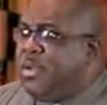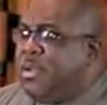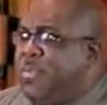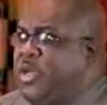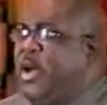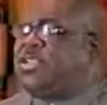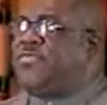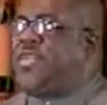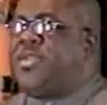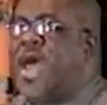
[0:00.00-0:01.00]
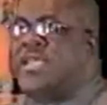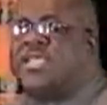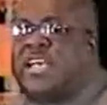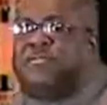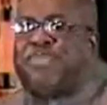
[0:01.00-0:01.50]
Because if the United
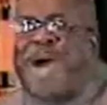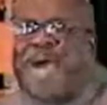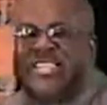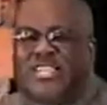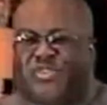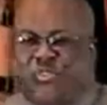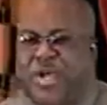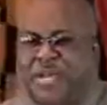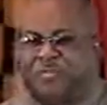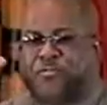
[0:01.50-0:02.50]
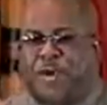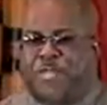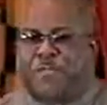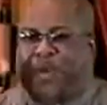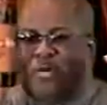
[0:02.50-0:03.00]
States buys its freedom from
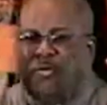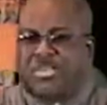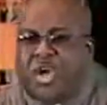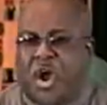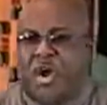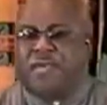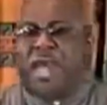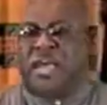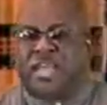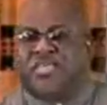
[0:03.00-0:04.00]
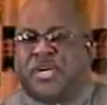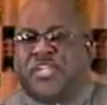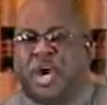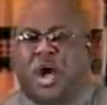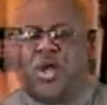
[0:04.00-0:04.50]
the Federal Reserve, guess what,
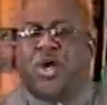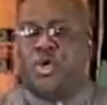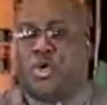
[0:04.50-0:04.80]
y'all?